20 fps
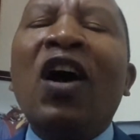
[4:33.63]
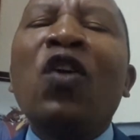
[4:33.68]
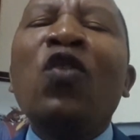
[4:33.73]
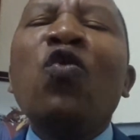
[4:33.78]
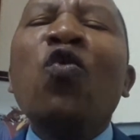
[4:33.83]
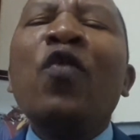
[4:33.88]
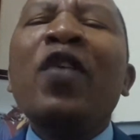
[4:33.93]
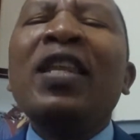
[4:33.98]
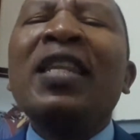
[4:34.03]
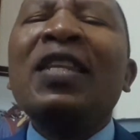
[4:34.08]

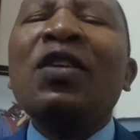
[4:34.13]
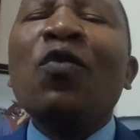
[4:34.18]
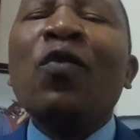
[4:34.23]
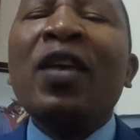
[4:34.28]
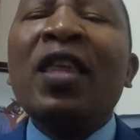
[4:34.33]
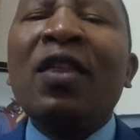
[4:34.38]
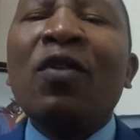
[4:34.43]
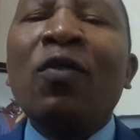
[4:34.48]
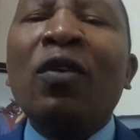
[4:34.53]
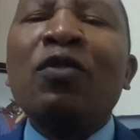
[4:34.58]
Do it
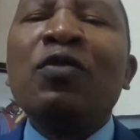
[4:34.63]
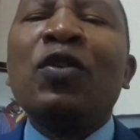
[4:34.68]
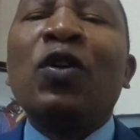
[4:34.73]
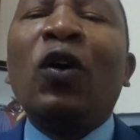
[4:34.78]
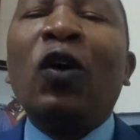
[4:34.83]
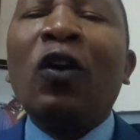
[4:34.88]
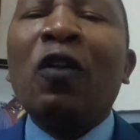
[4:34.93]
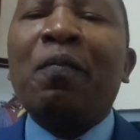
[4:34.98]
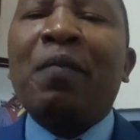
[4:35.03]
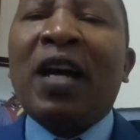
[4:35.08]
with what we
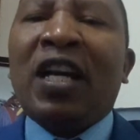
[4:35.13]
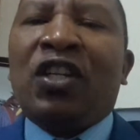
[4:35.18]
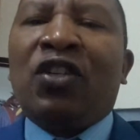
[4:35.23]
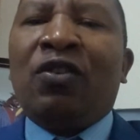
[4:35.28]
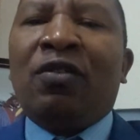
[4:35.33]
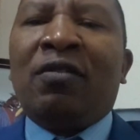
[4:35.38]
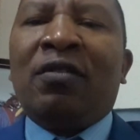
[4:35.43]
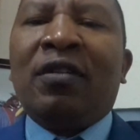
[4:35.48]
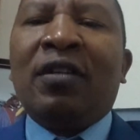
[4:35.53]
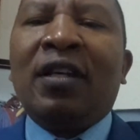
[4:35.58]
call
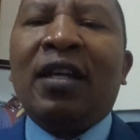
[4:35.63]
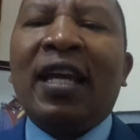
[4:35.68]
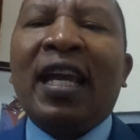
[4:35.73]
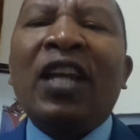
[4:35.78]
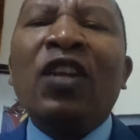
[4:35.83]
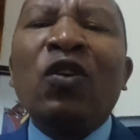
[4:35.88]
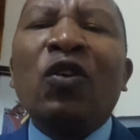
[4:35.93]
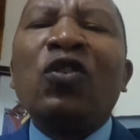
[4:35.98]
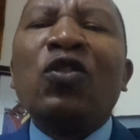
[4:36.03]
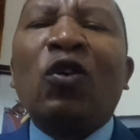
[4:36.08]
passion.
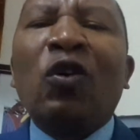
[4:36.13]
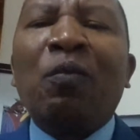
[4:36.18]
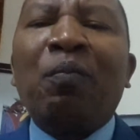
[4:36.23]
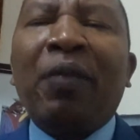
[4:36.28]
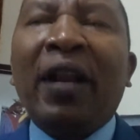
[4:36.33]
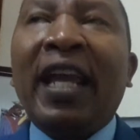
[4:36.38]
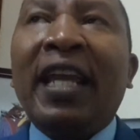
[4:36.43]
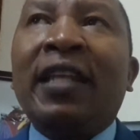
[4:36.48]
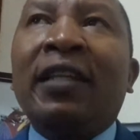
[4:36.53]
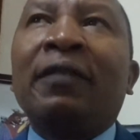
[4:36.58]
And don't
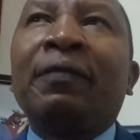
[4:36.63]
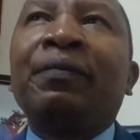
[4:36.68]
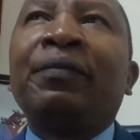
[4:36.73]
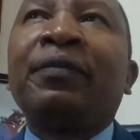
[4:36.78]
complain.